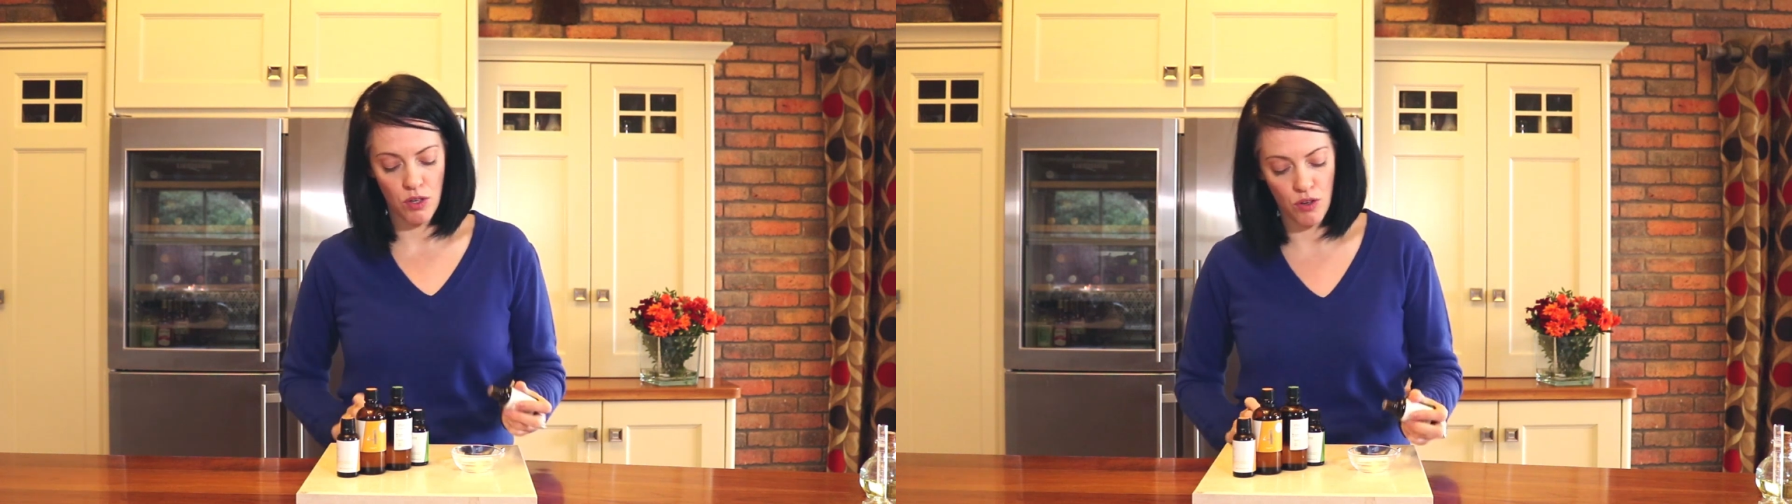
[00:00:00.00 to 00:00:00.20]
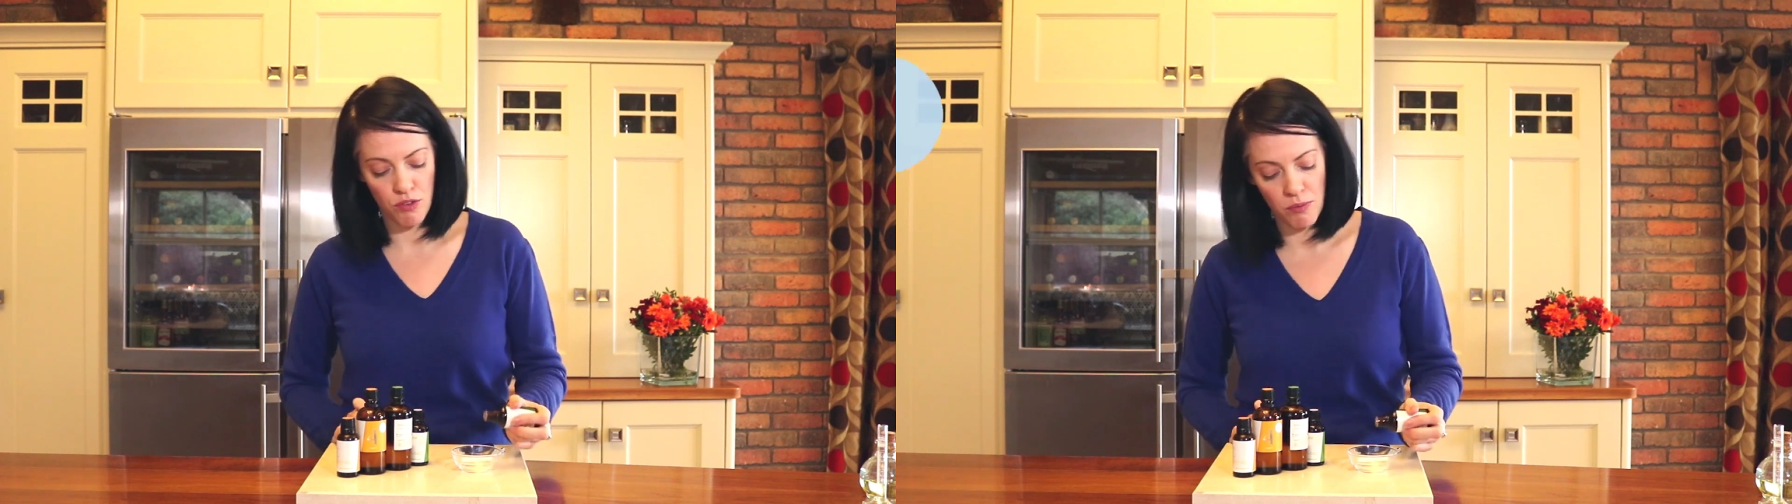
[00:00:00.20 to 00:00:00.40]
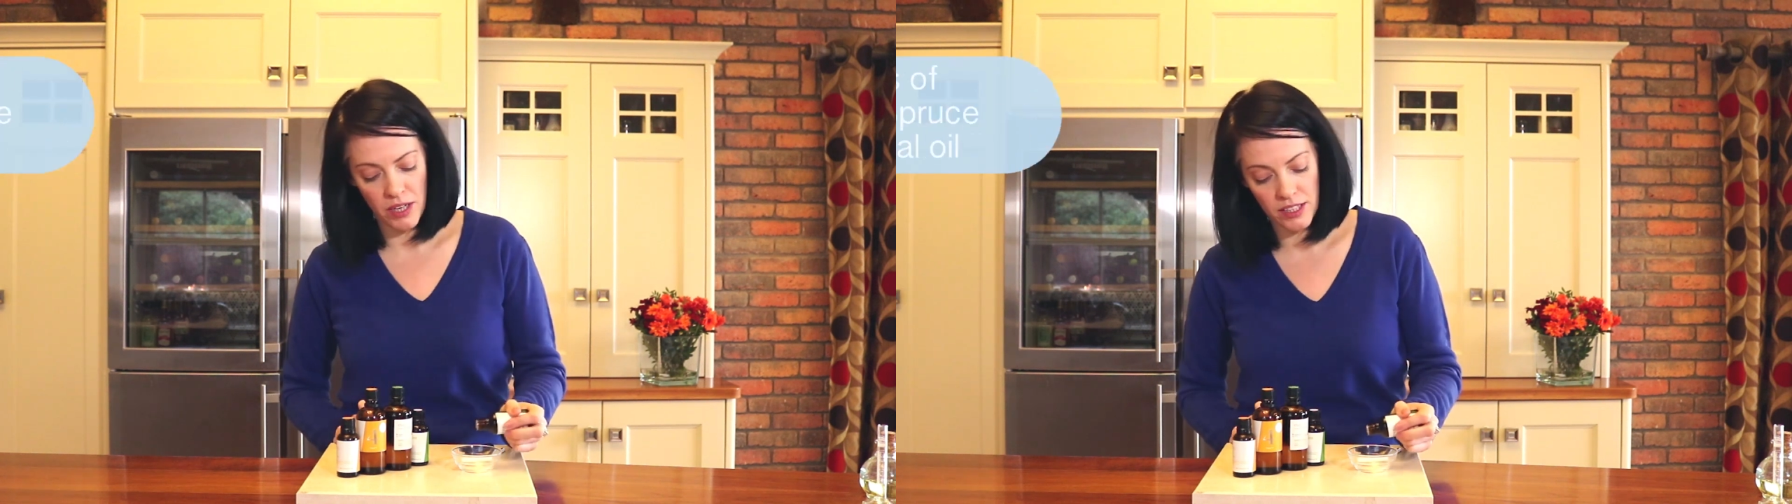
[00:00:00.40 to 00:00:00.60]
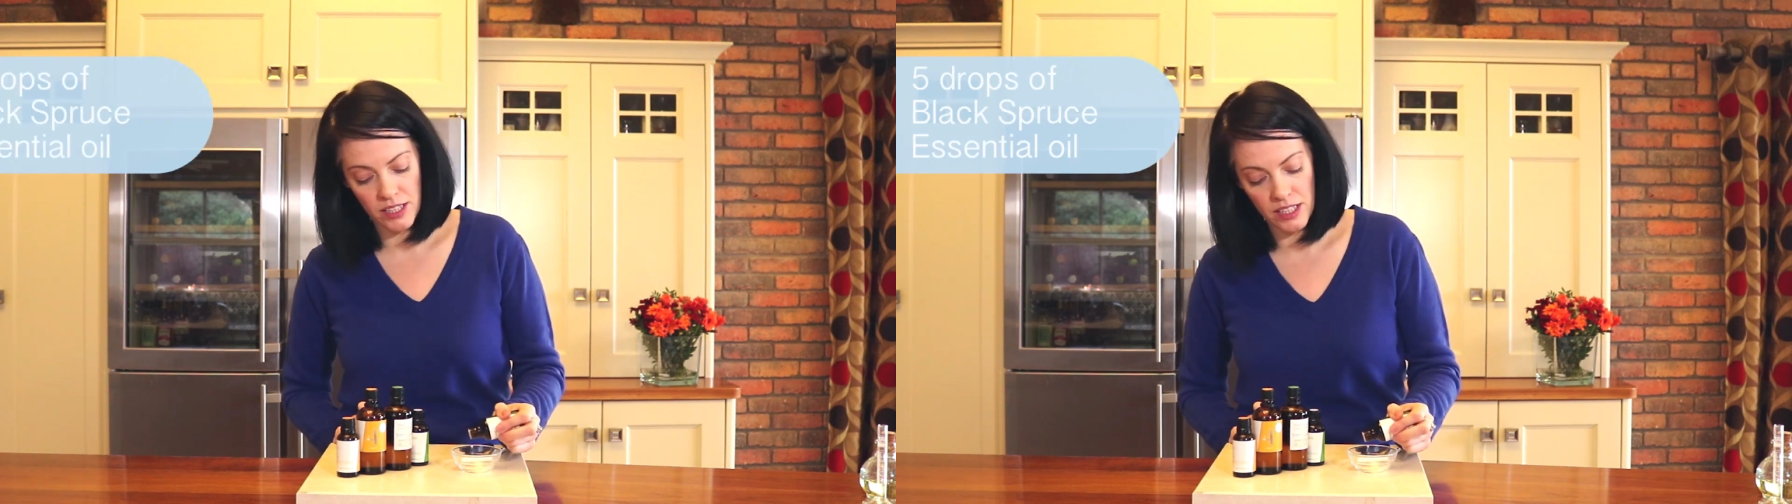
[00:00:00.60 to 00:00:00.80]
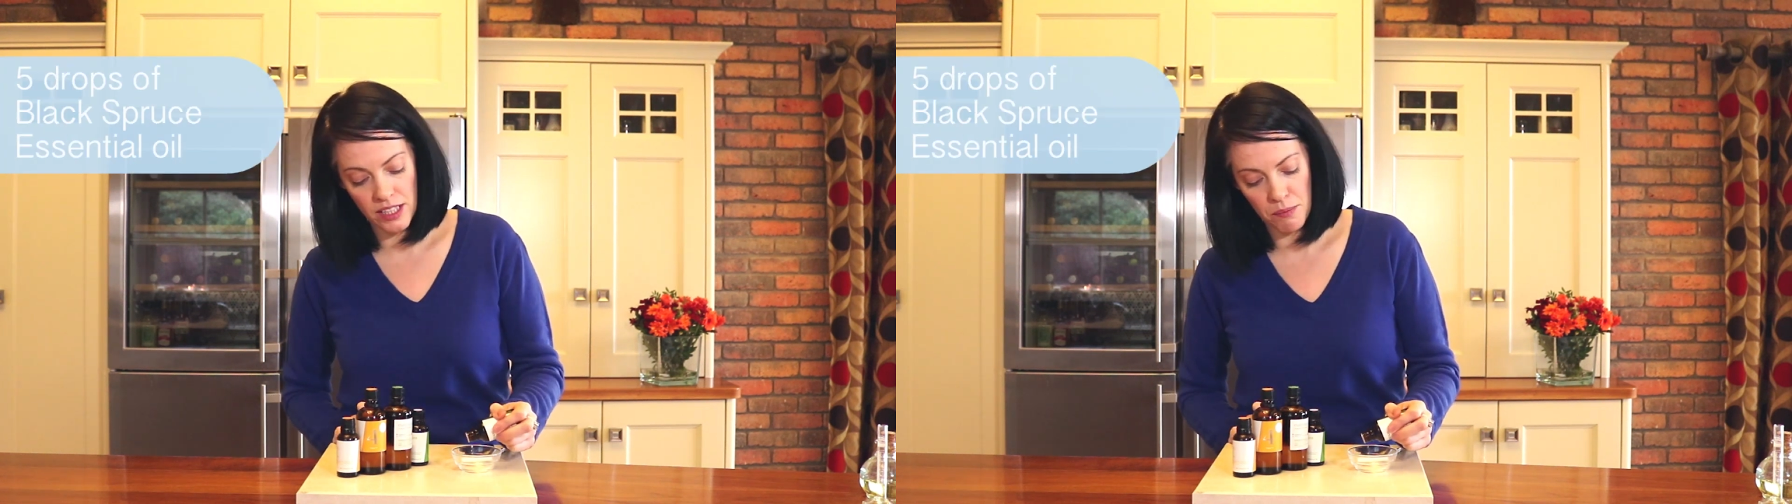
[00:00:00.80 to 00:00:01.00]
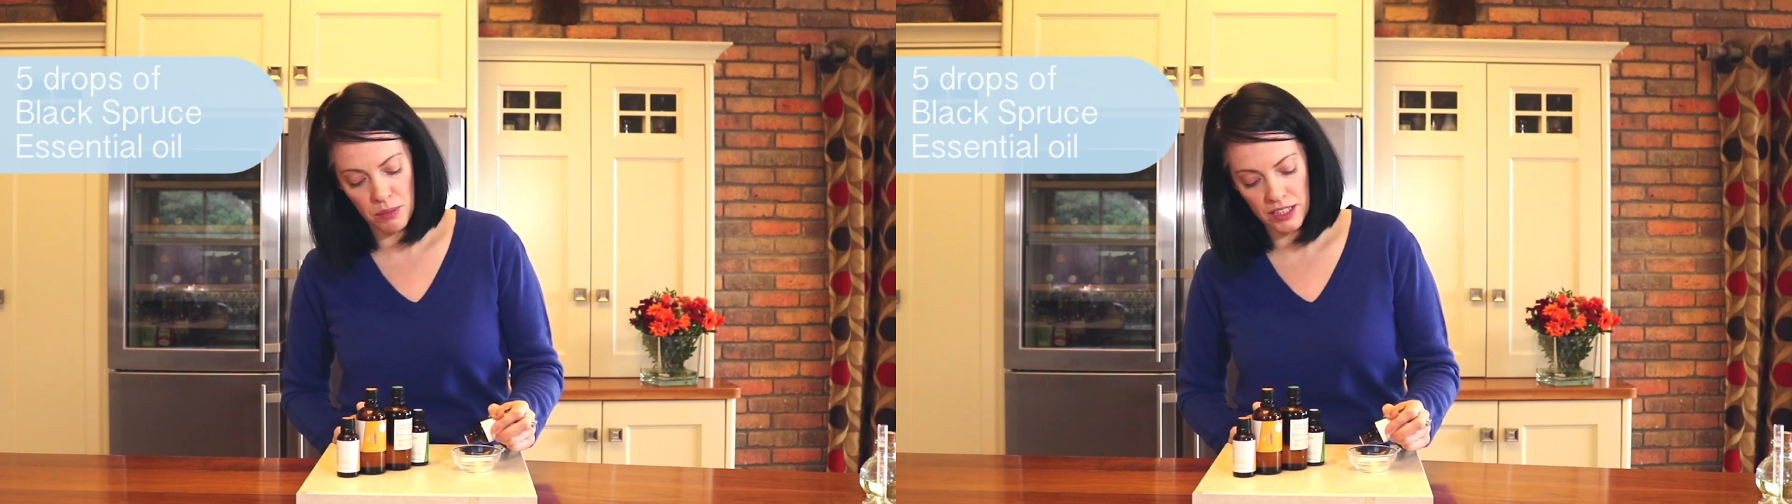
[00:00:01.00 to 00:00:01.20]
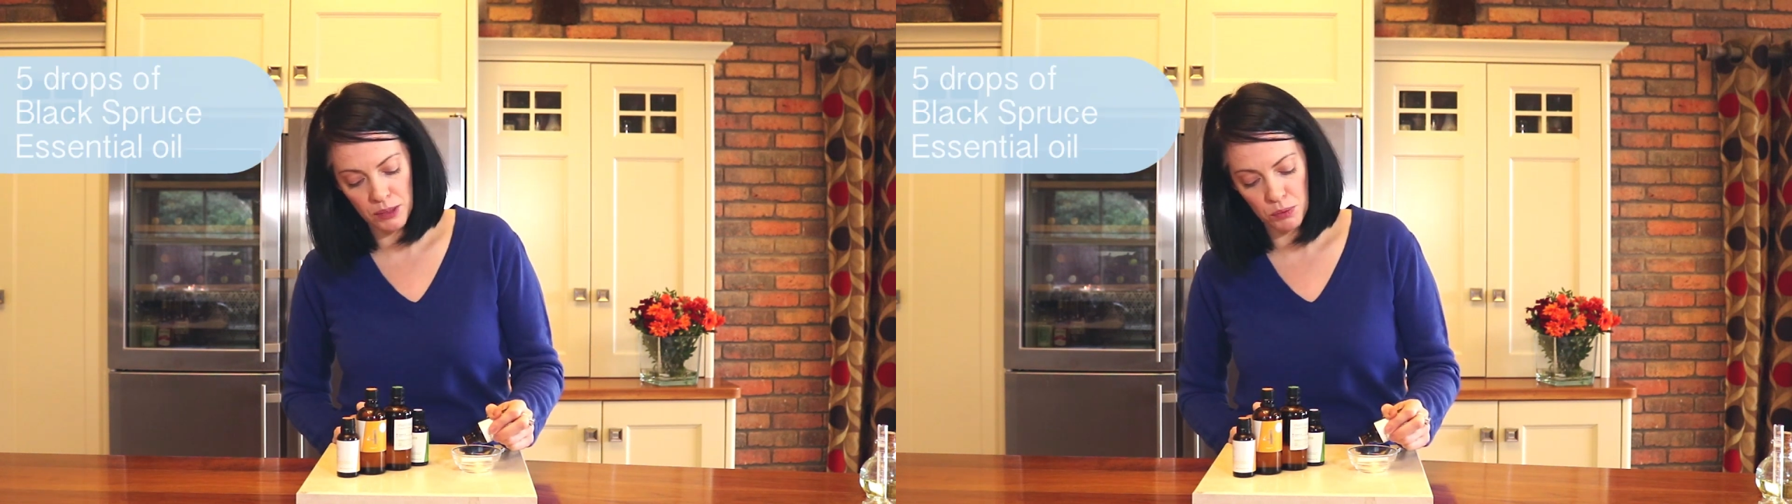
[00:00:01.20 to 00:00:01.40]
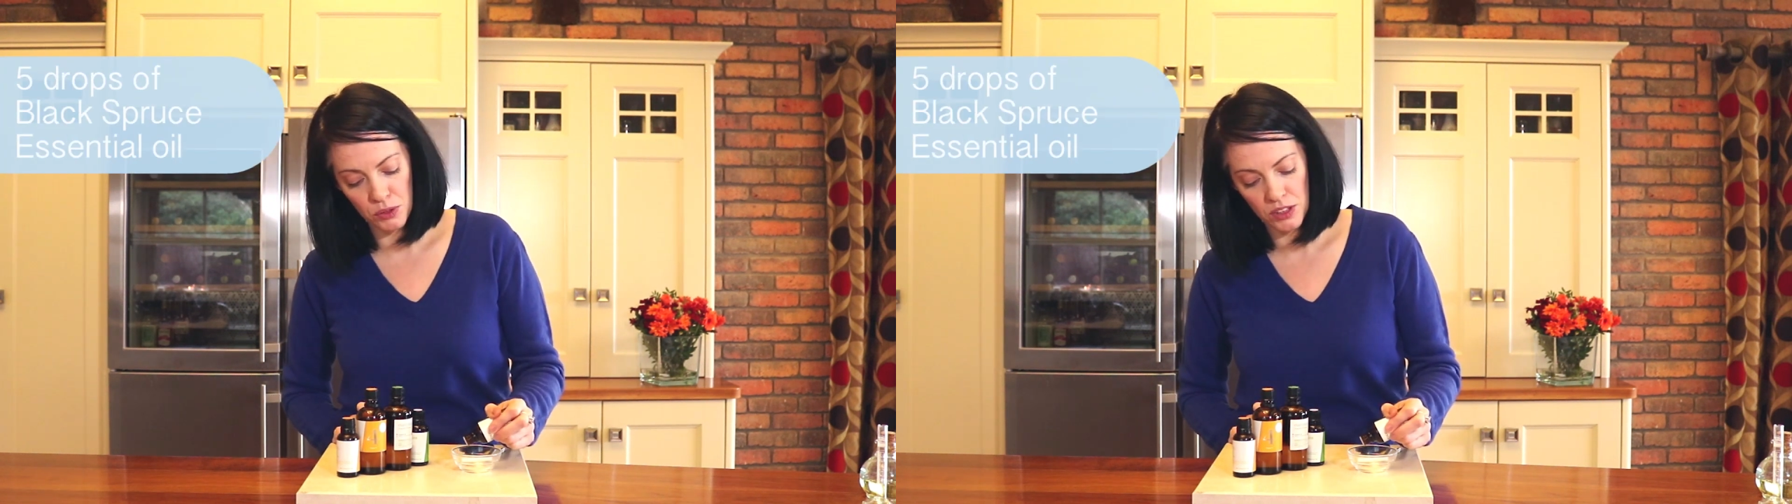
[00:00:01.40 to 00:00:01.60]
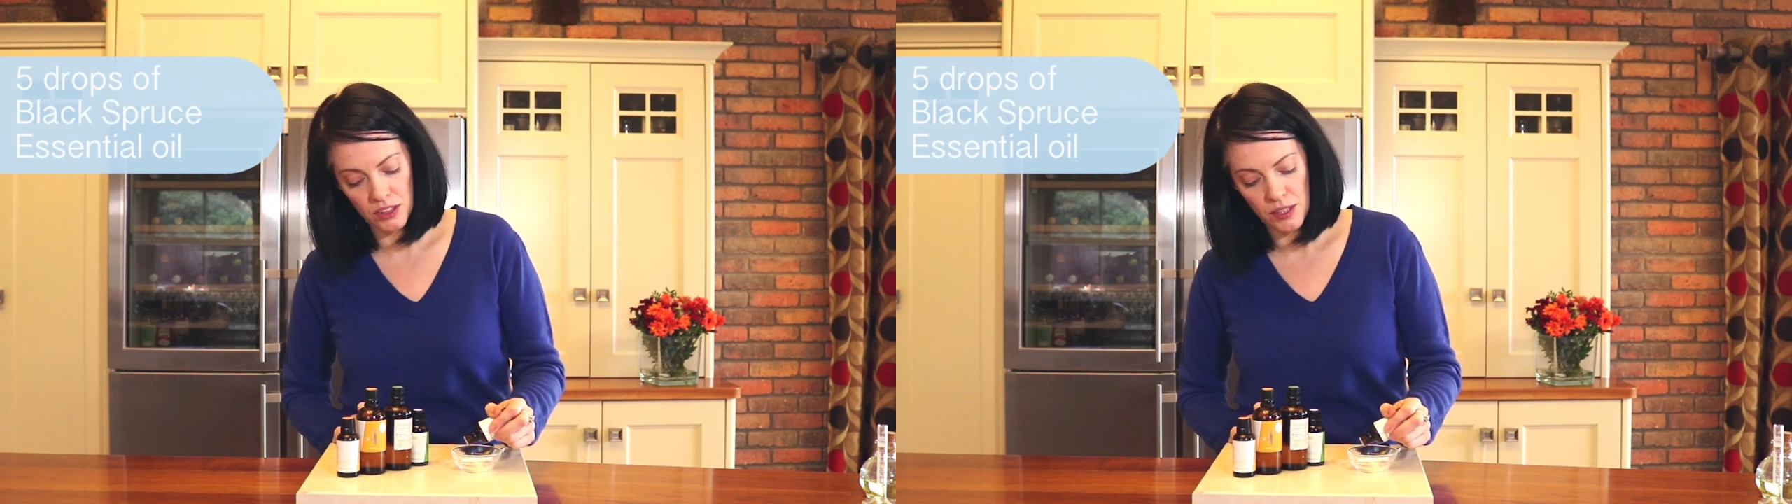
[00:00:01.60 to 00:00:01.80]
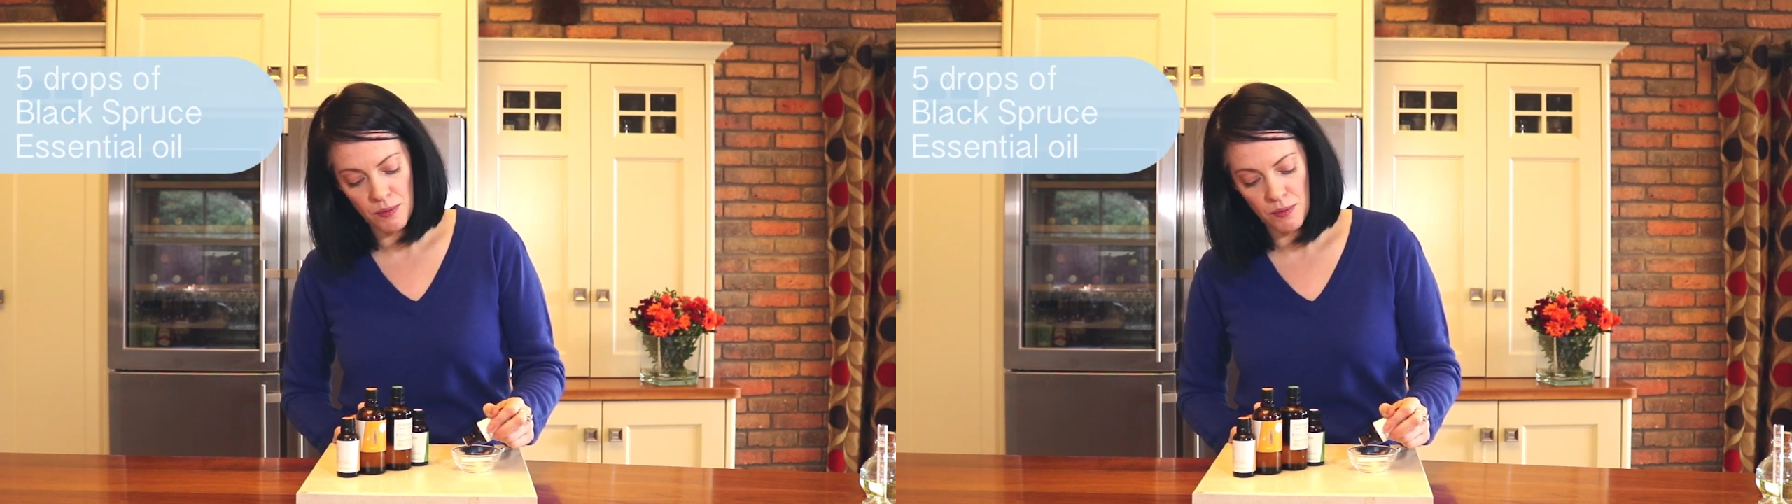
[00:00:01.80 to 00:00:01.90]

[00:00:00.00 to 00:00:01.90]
of my Canadian Black Spruce.